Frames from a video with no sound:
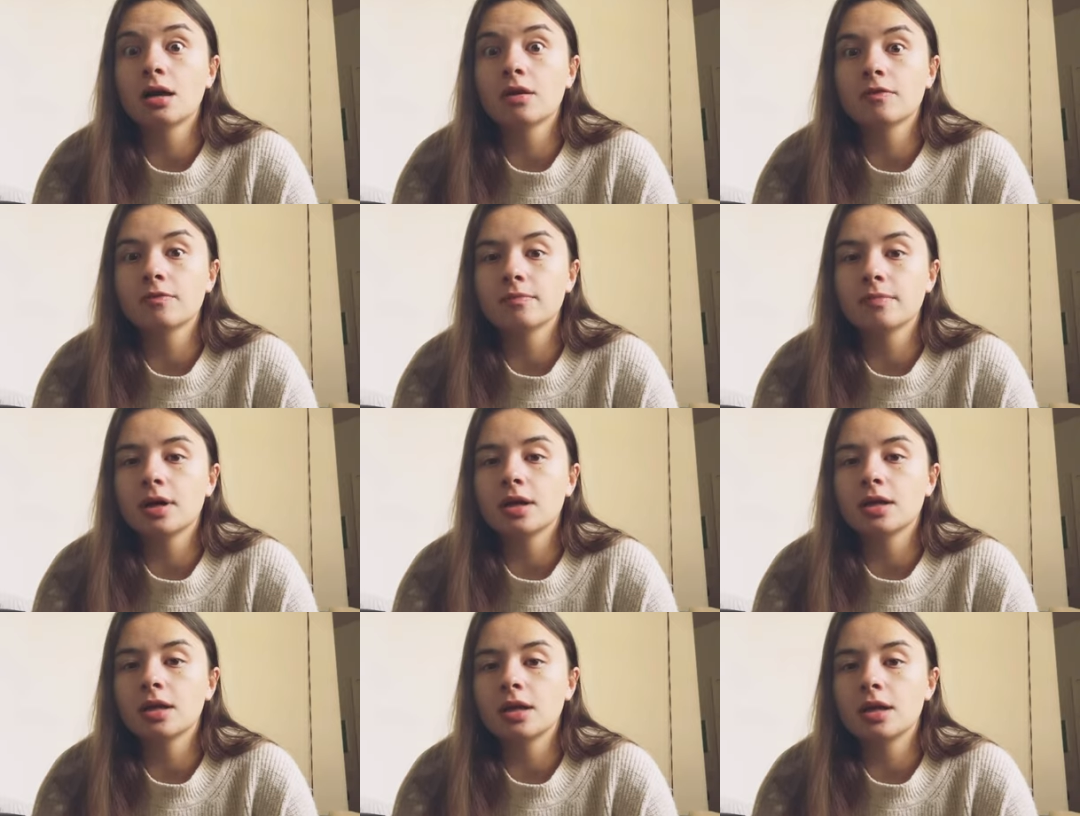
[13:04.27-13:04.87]
of
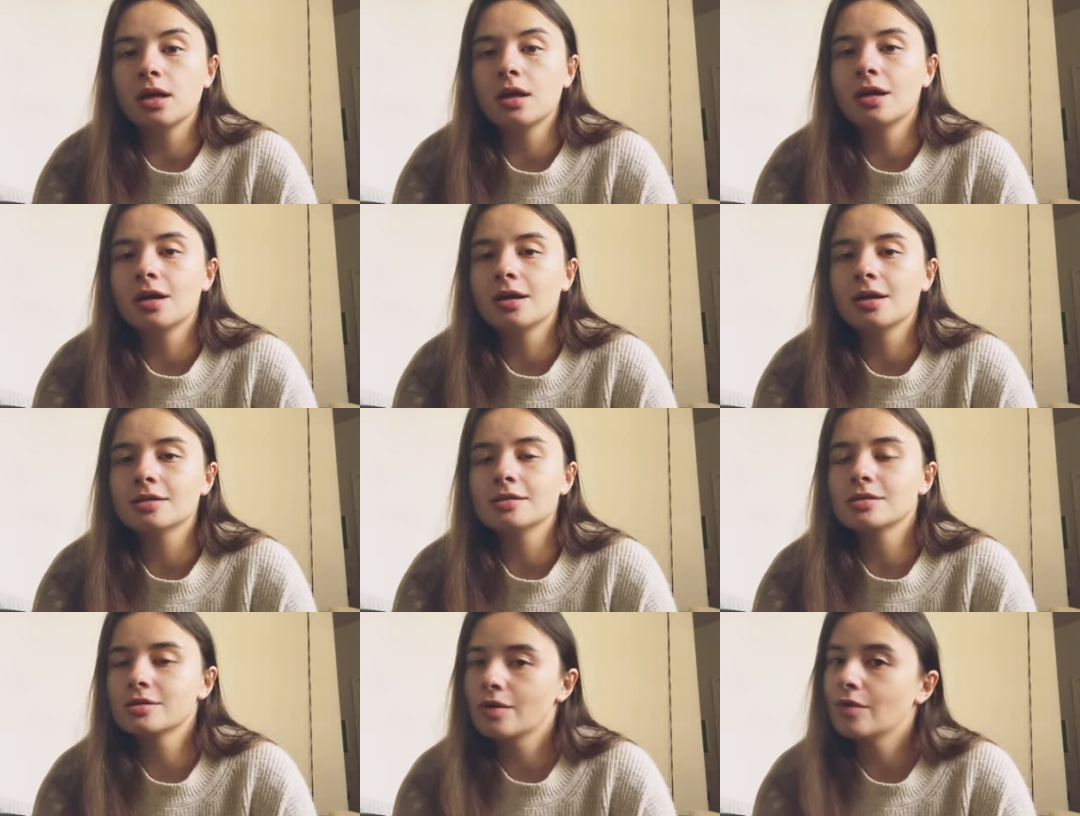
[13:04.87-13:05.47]
money
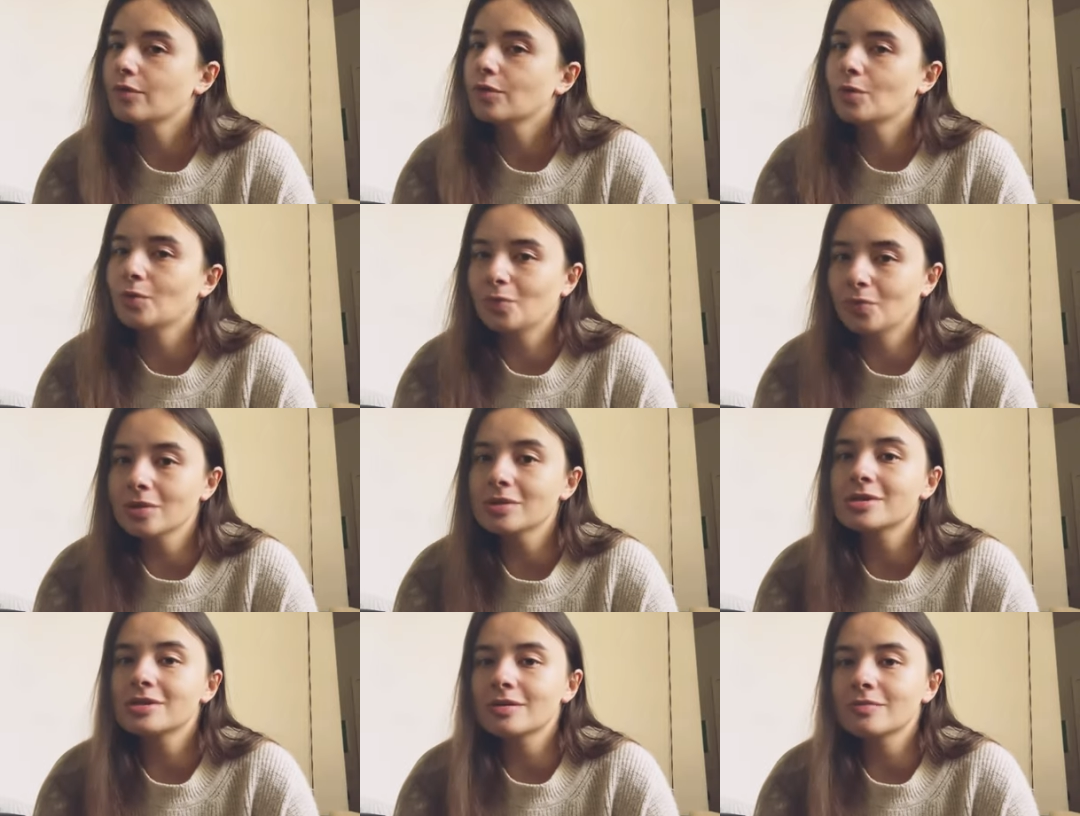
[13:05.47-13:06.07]
so you
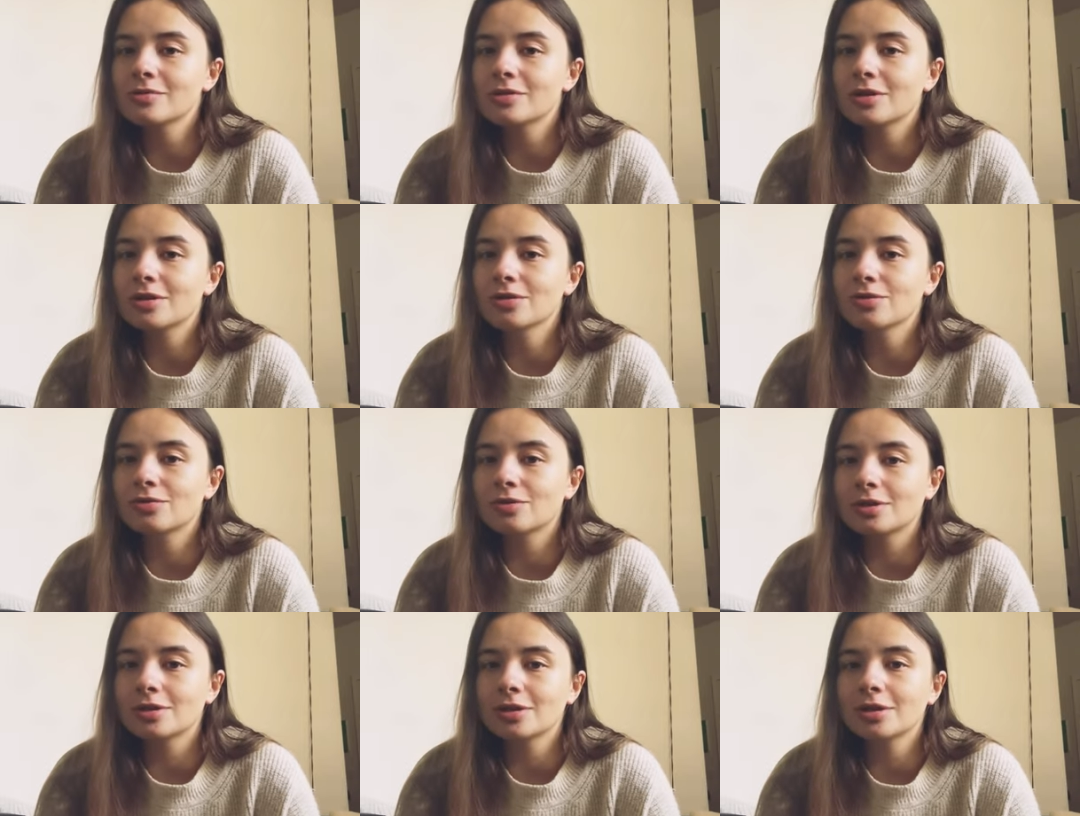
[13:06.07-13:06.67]
want some
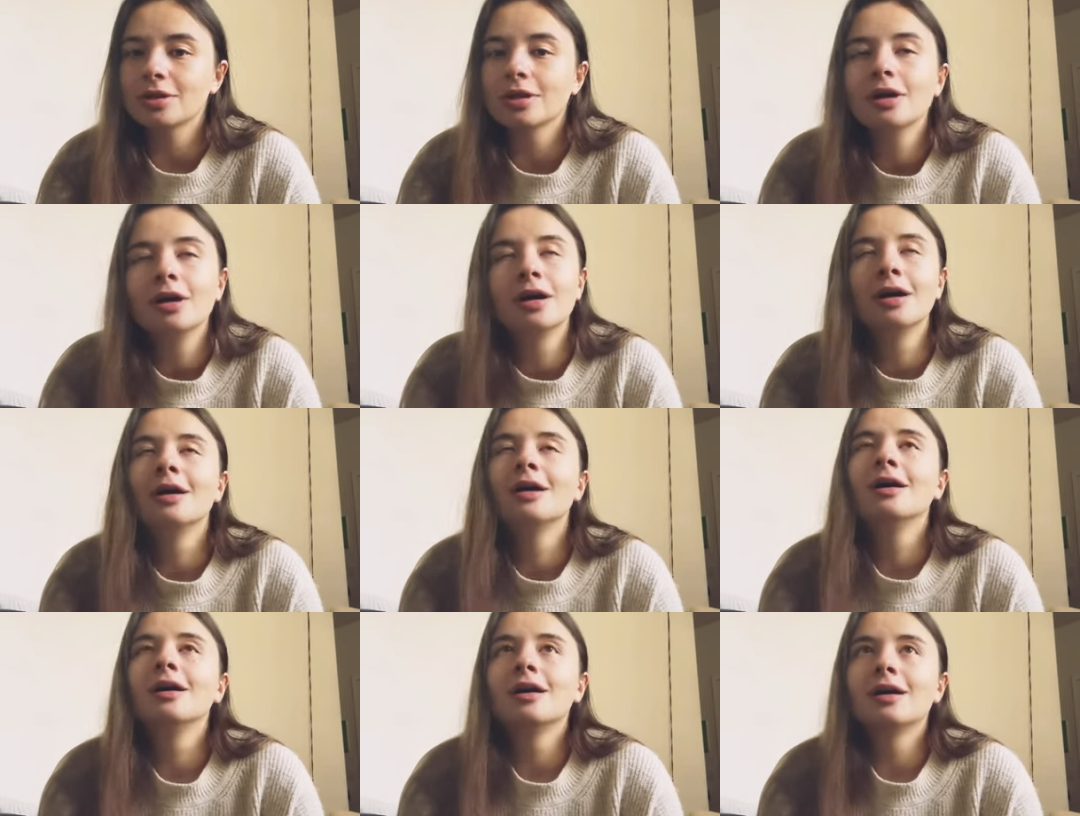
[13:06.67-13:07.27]
security
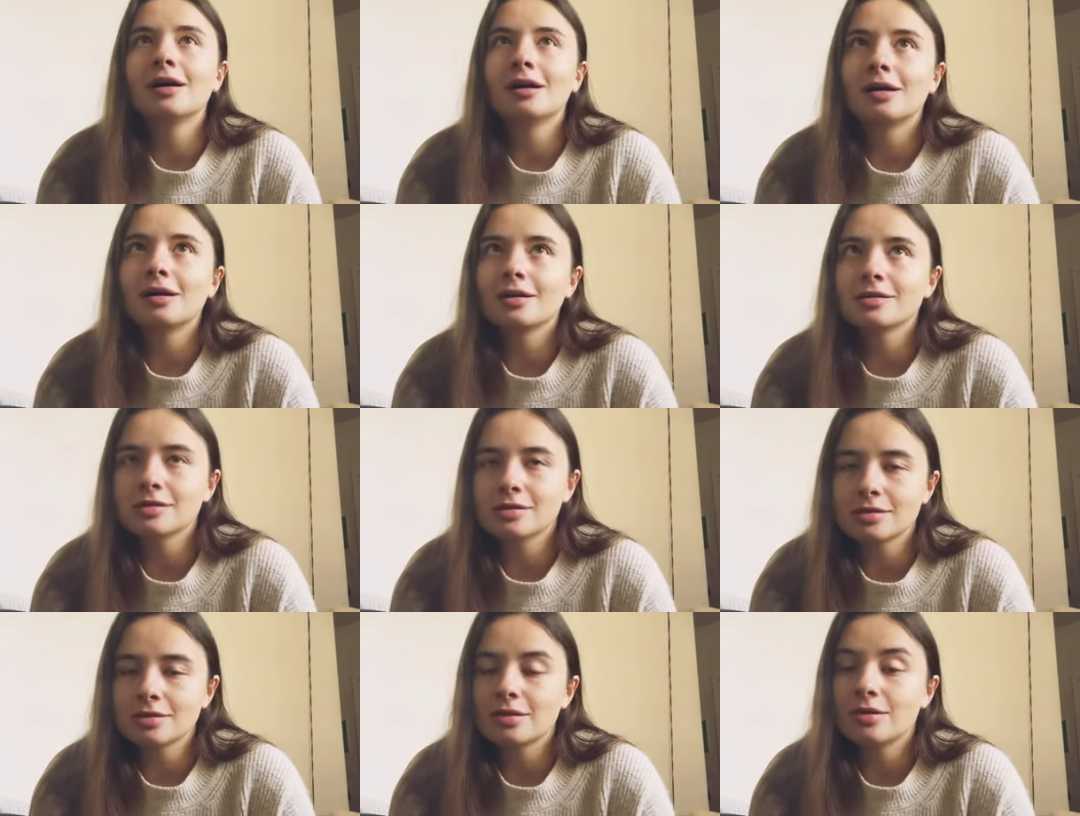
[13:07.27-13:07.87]
uh,
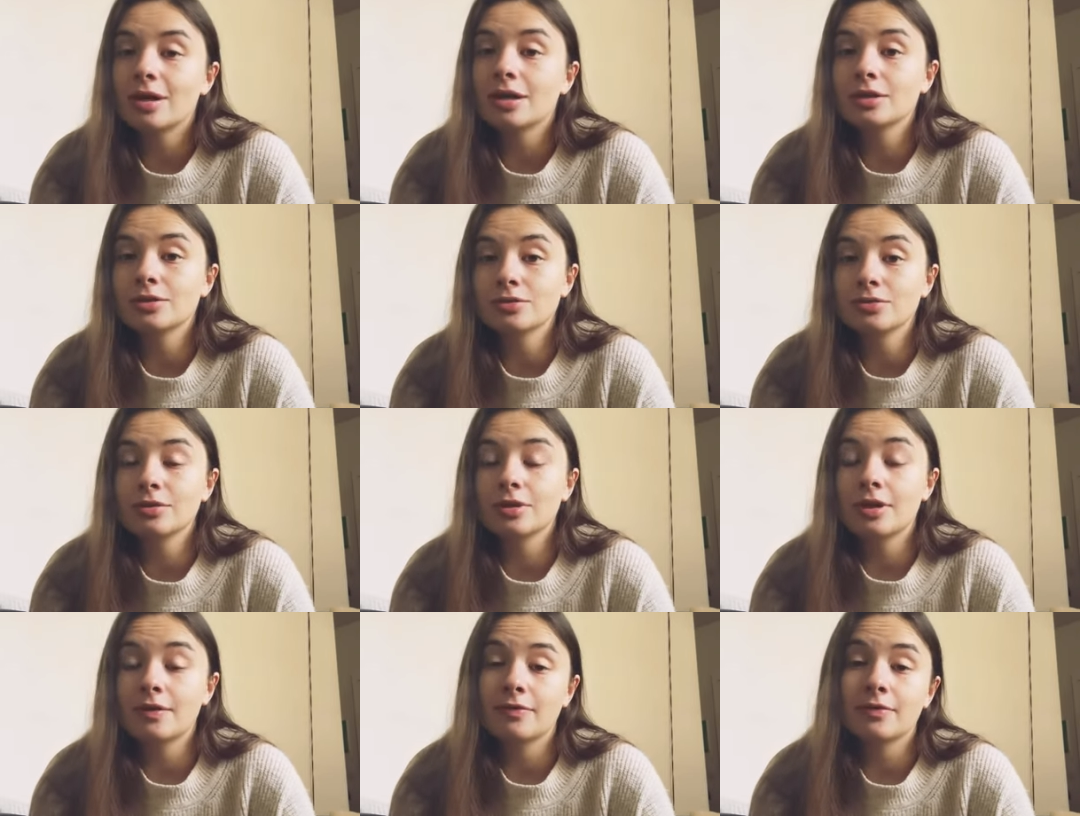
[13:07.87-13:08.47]
so I do
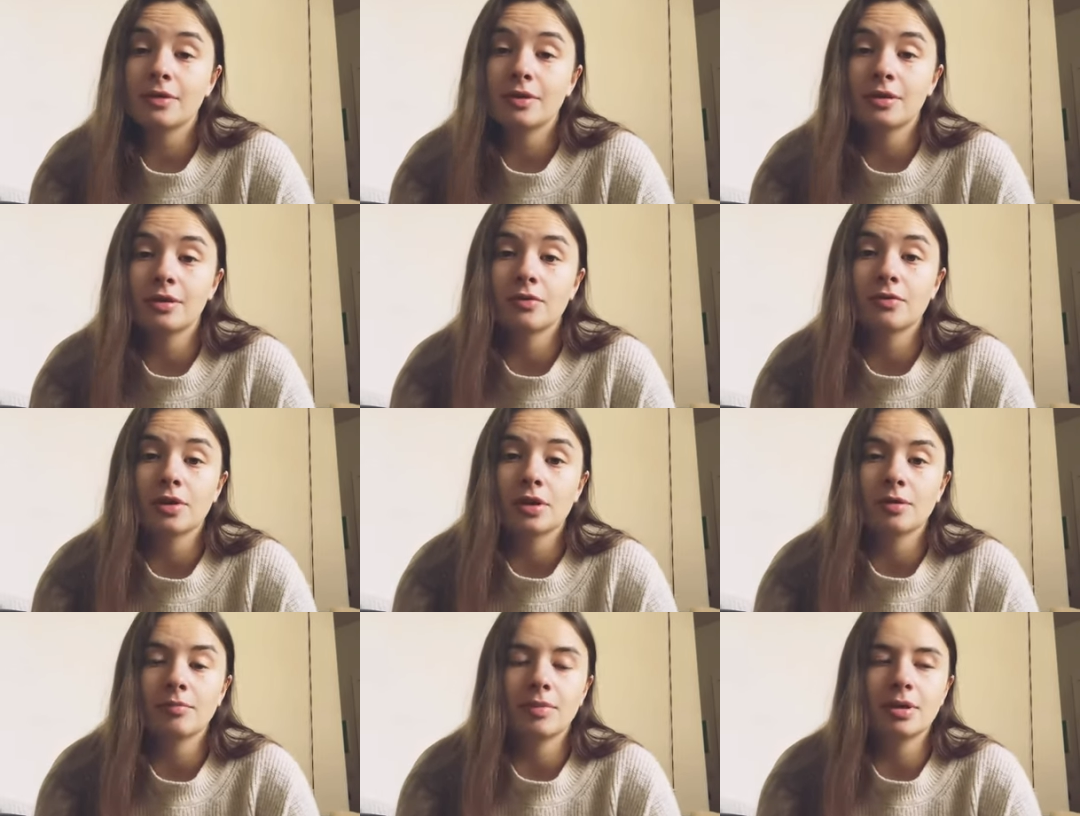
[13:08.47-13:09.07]
definitely
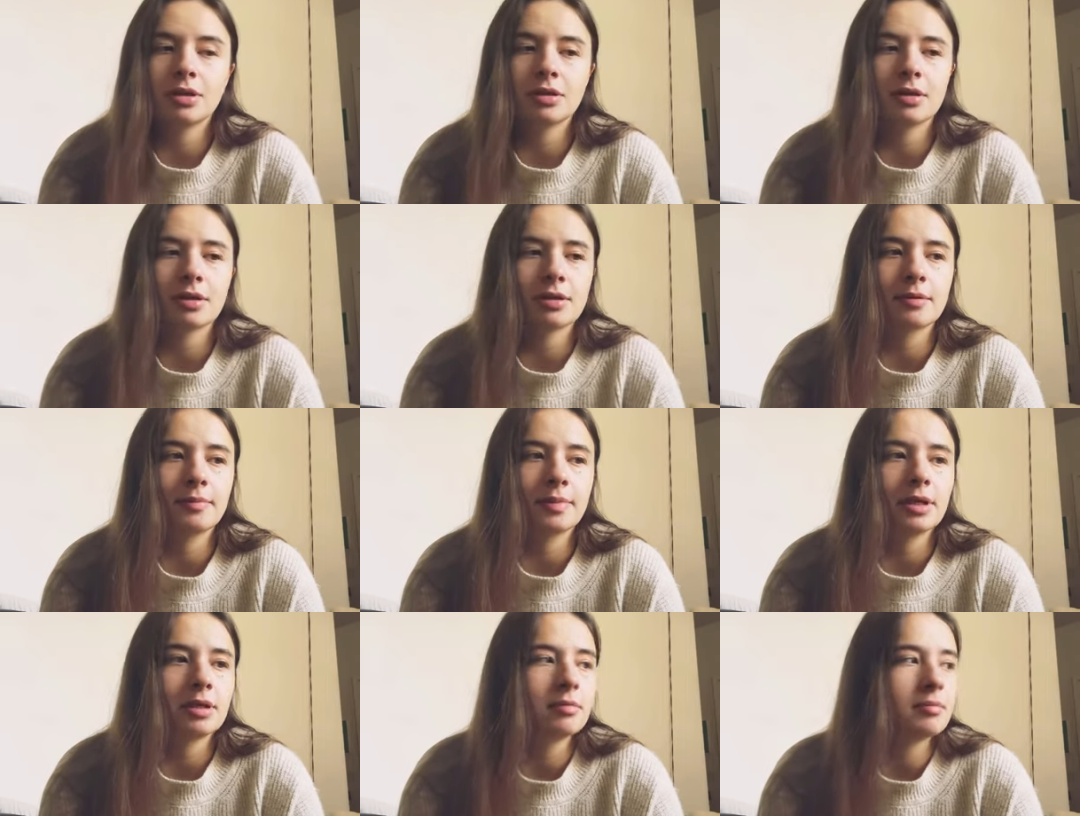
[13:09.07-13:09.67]
recommend the
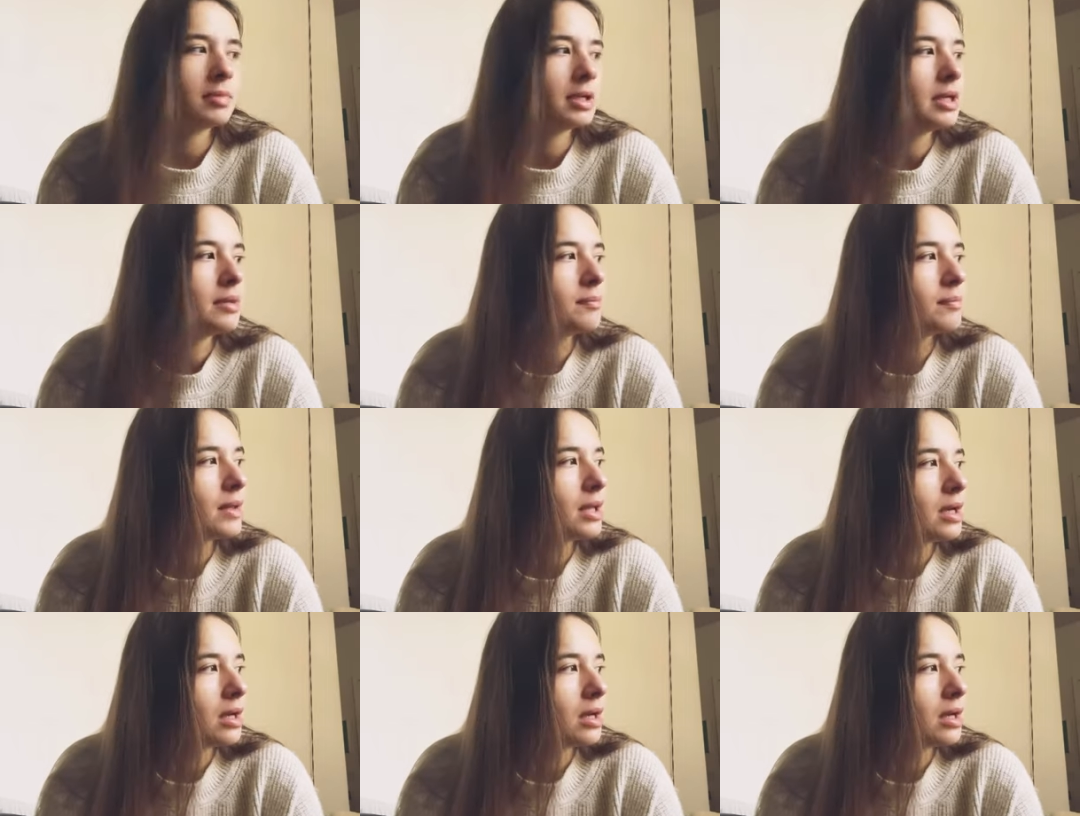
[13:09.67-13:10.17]
Airbnb